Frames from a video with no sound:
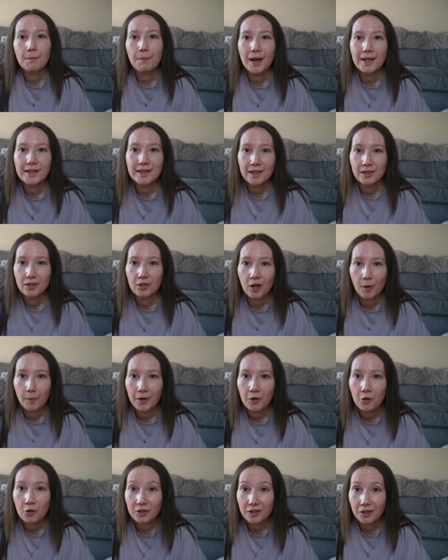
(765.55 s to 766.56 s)
My sister got me
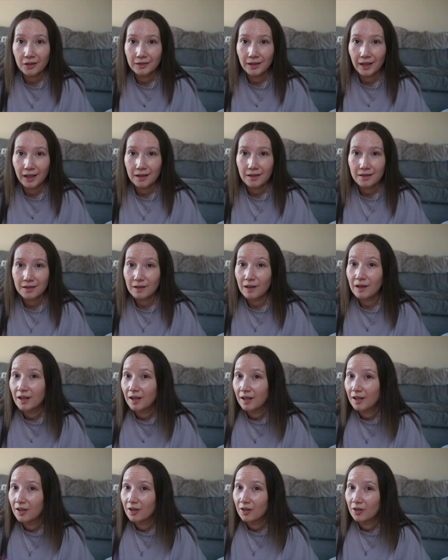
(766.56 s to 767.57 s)
hooked on this,
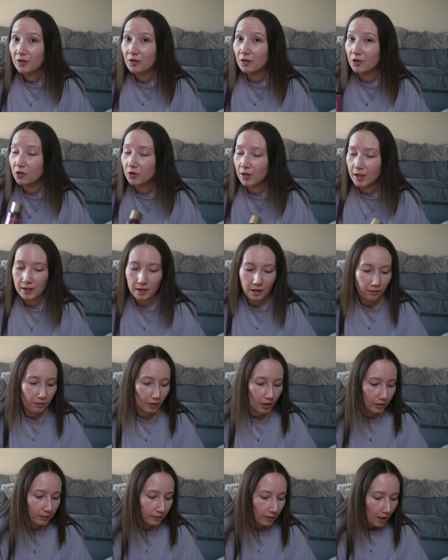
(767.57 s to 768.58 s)
so it's Tracy's
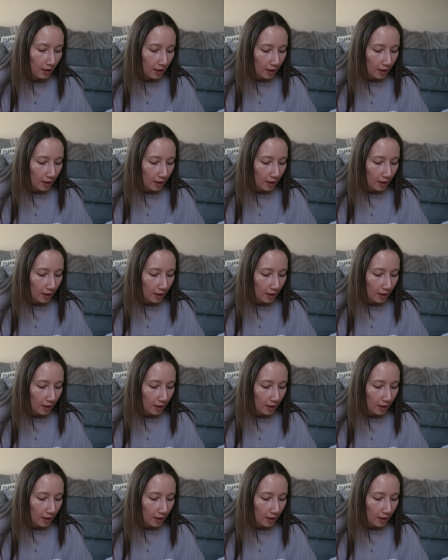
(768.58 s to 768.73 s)
fault.